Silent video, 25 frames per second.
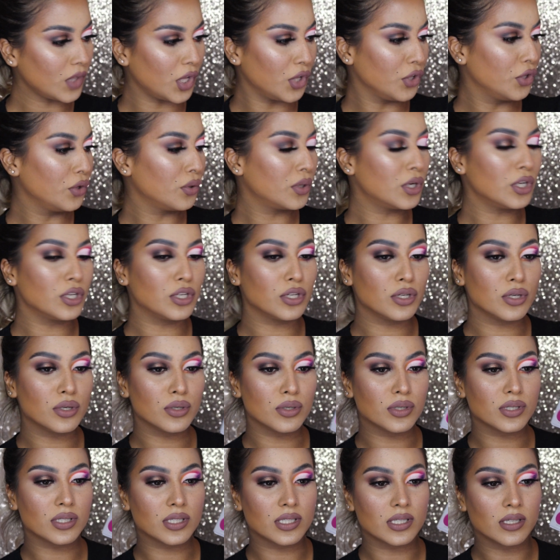you could
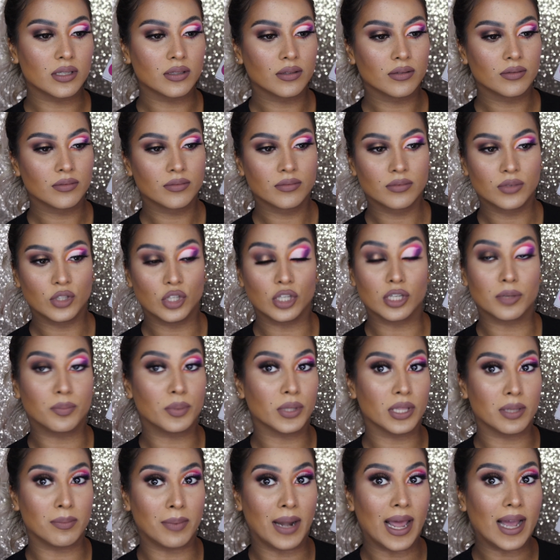
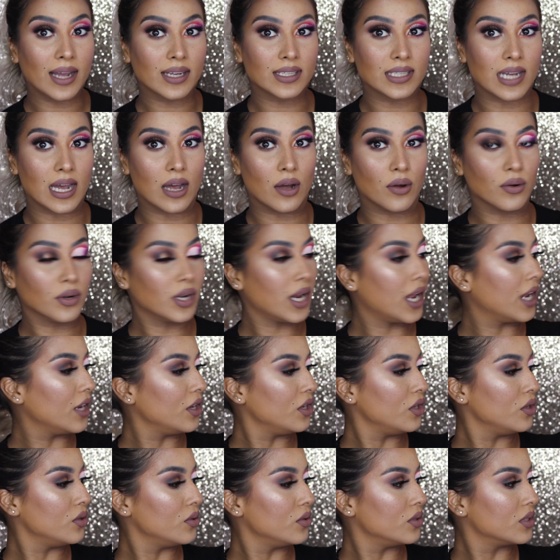put the black down
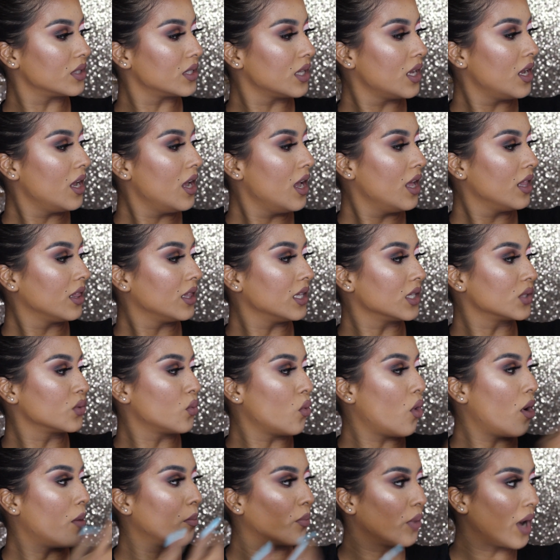and use this
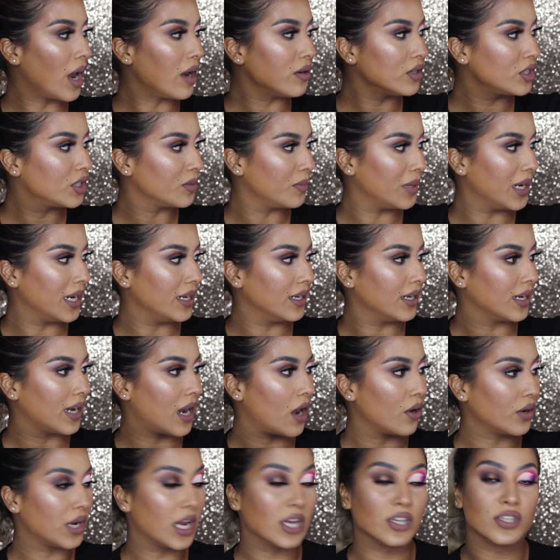warm brown to blend it
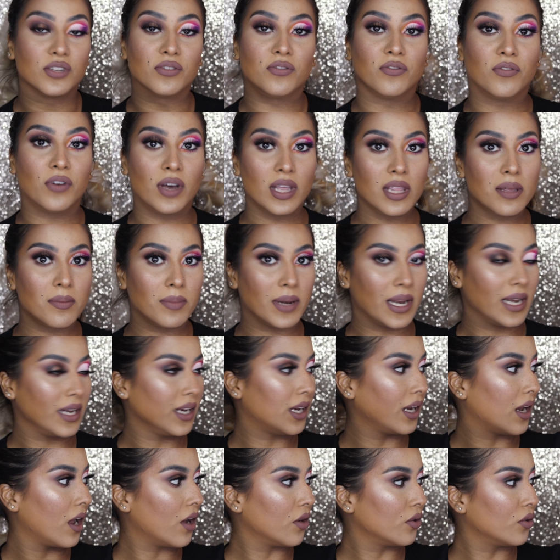out, and to further blend
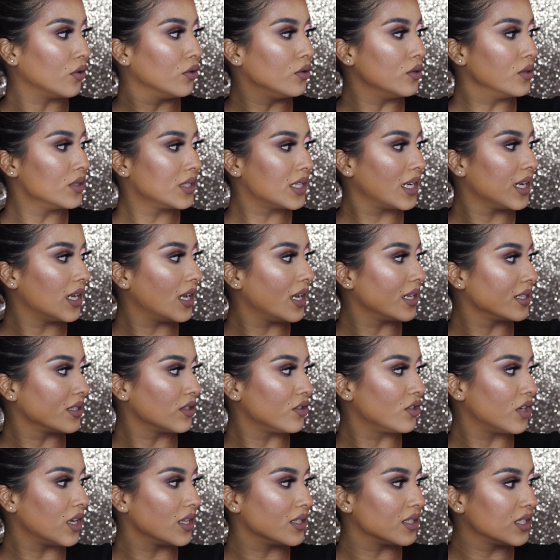it out or use it as a
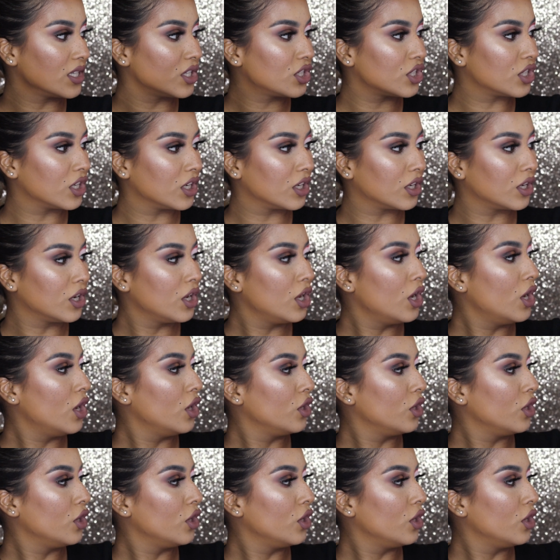transition,